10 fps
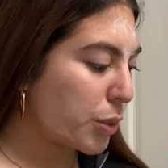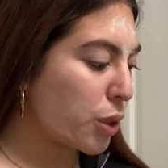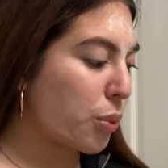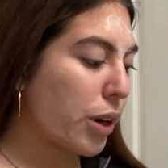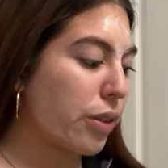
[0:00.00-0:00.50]

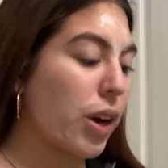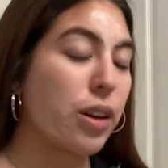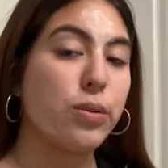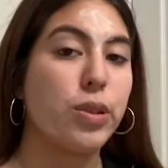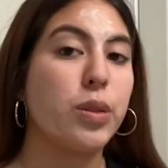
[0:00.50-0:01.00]
be aware of
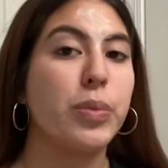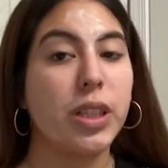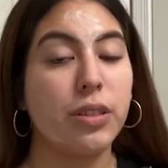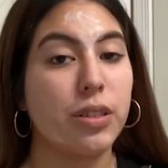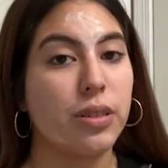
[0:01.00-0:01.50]
how you
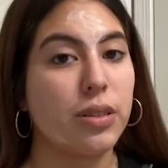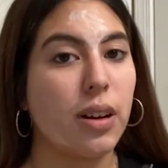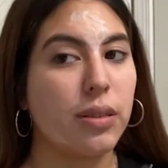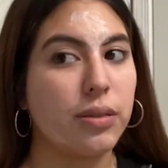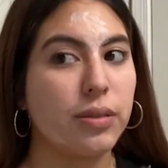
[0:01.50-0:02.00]
speak to
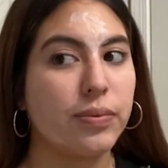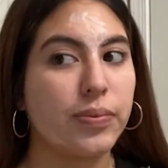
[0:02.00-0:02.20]
yourself.